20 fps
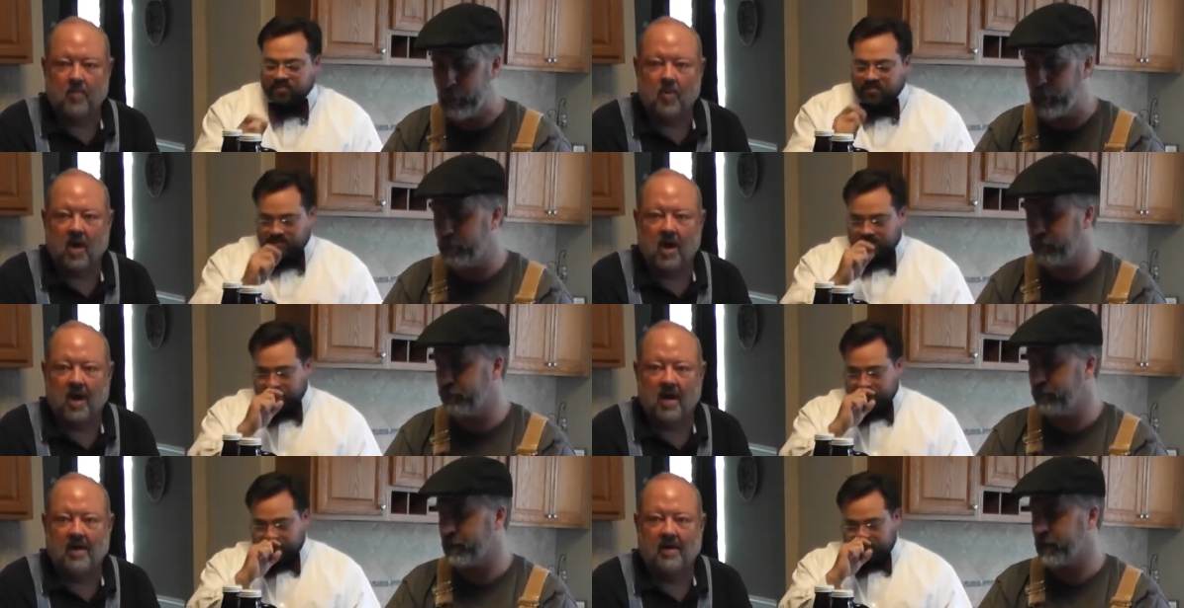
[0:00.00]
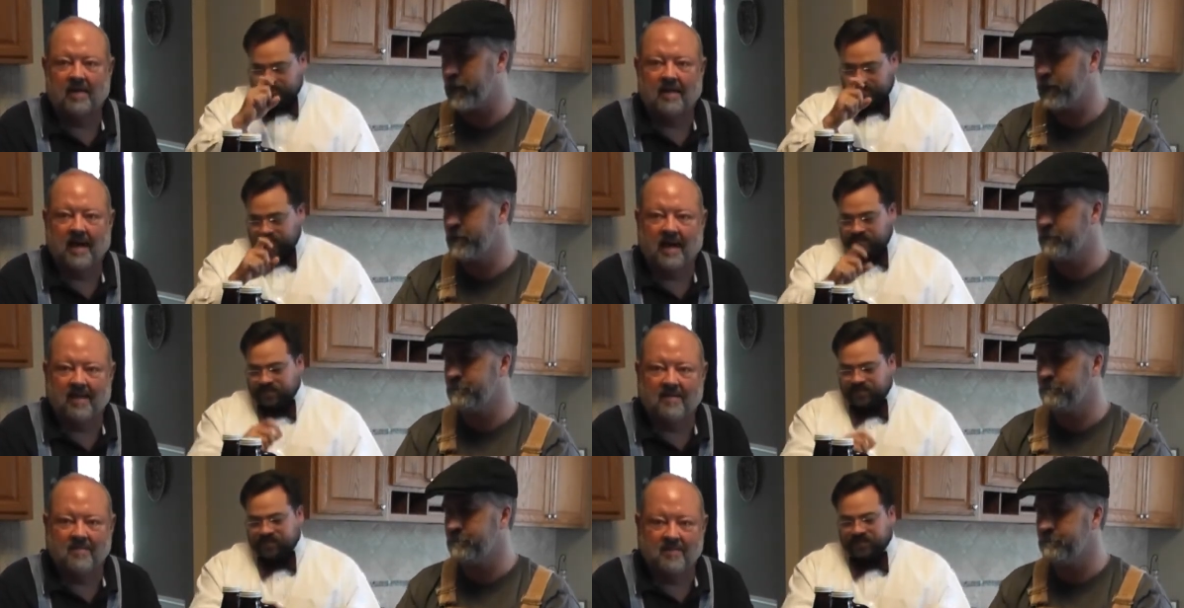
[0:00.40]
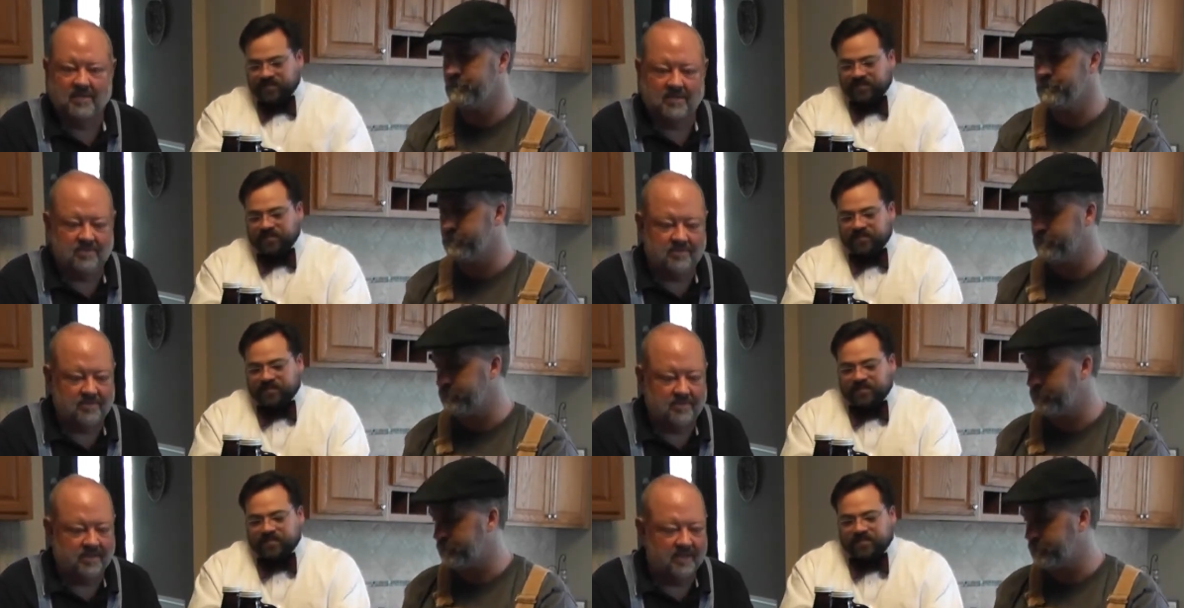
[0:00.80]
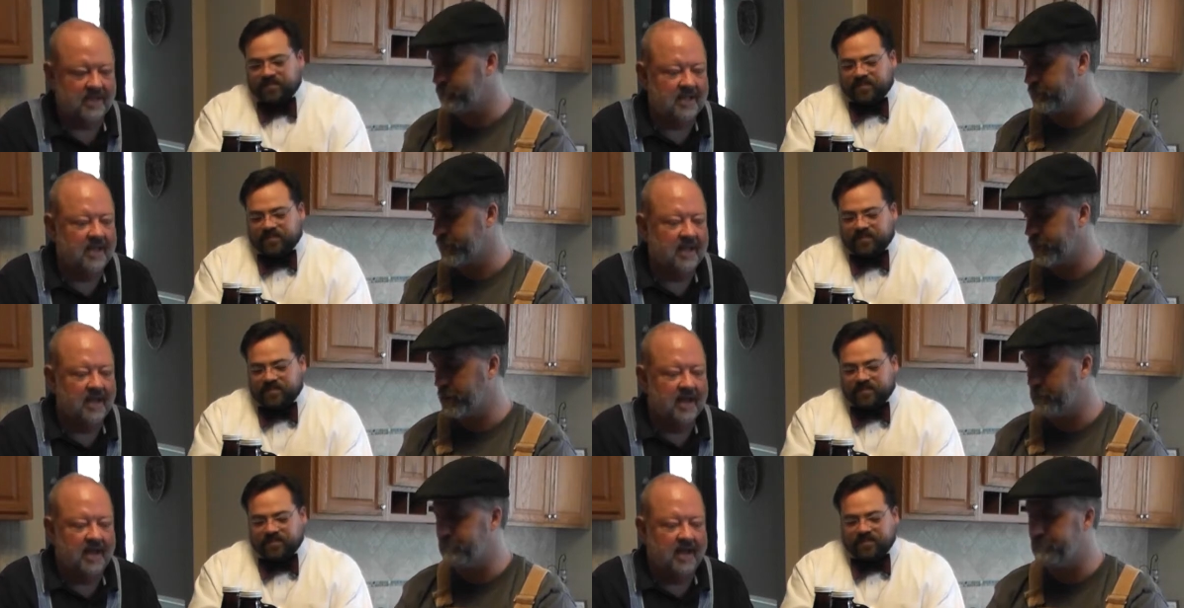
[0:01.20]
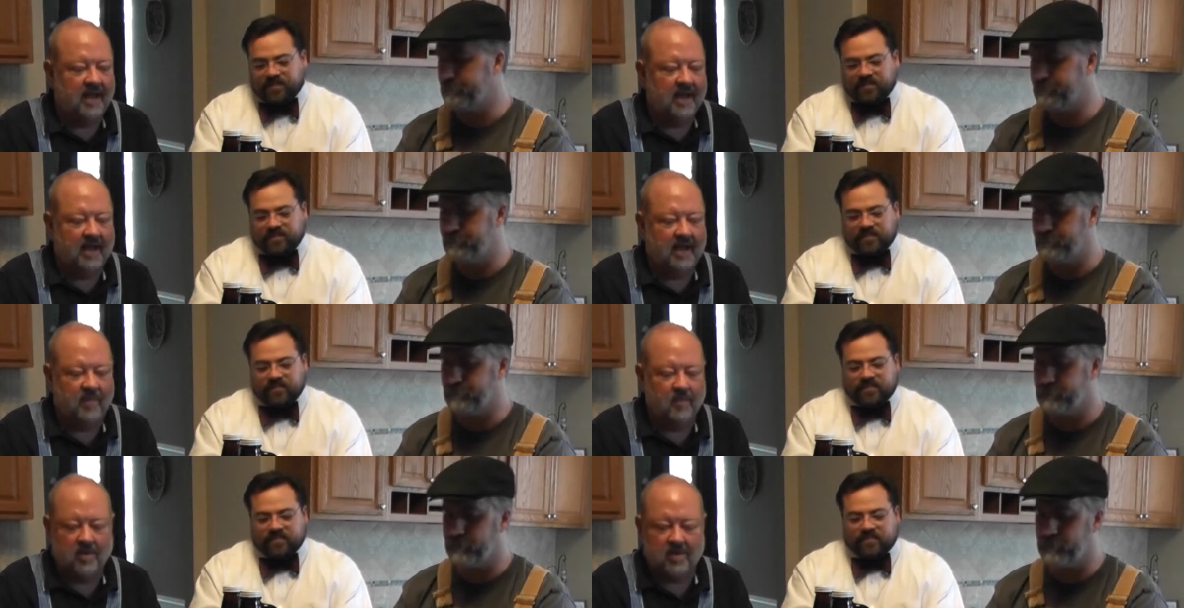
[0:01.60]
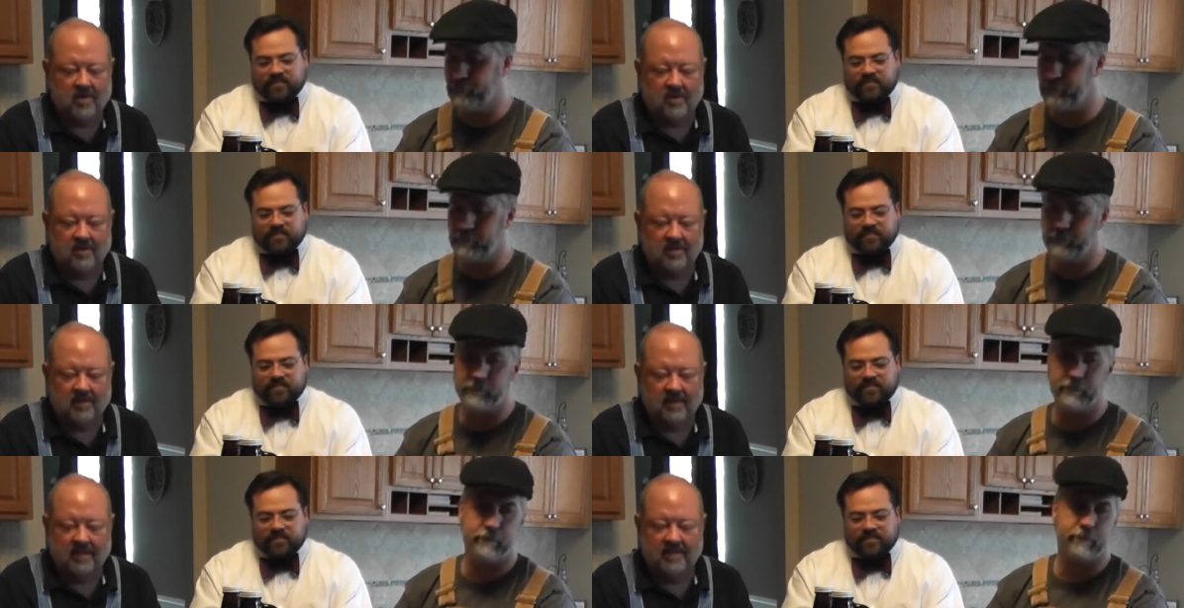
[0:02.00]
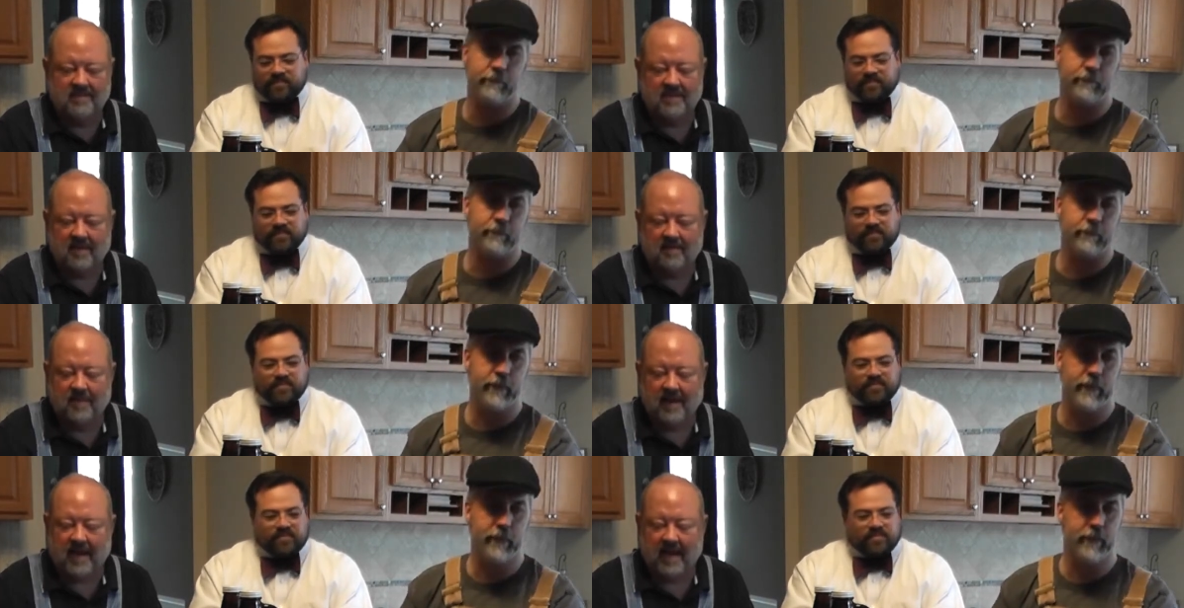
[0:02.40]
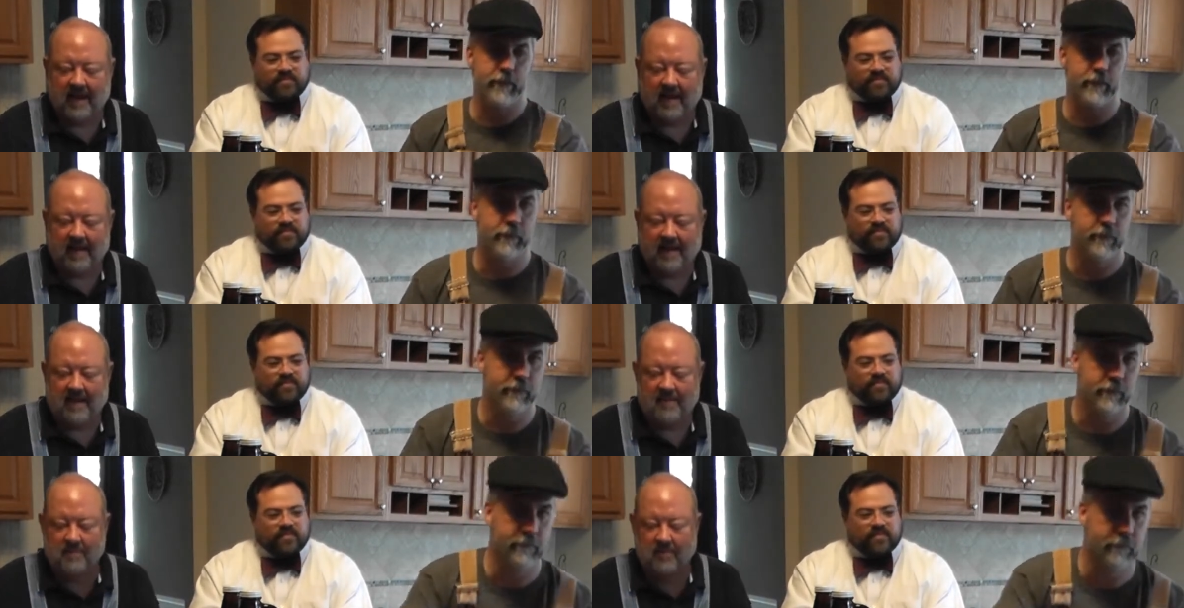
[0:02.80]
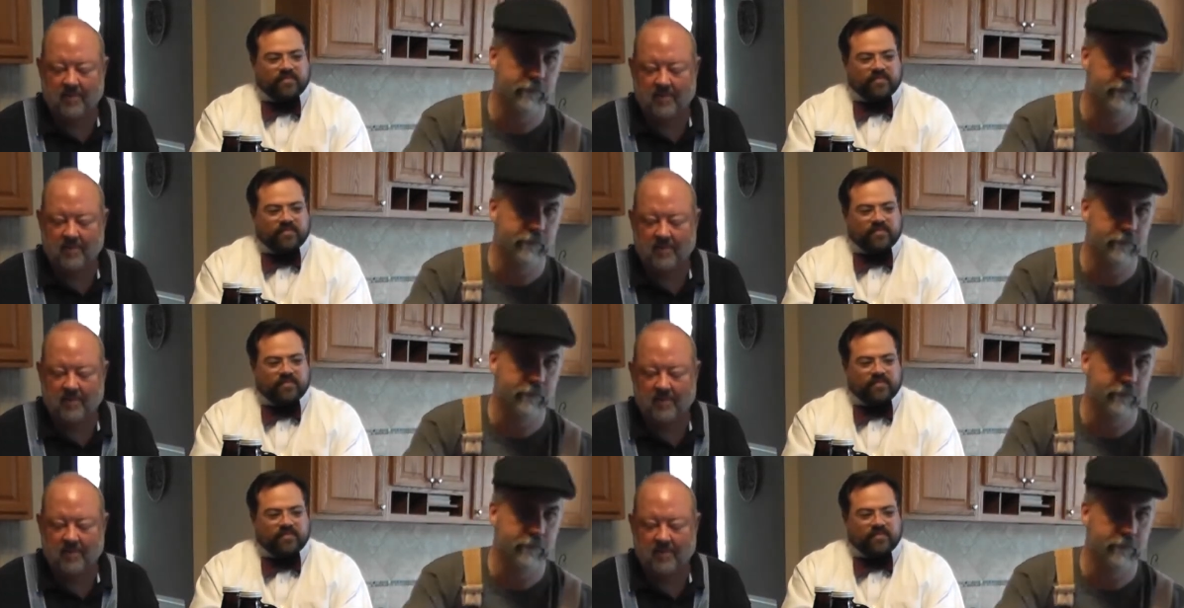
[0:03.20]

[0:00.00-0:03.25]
Speaker 1: Bois out of mystery. Yep. And we're going to cleanse our palate and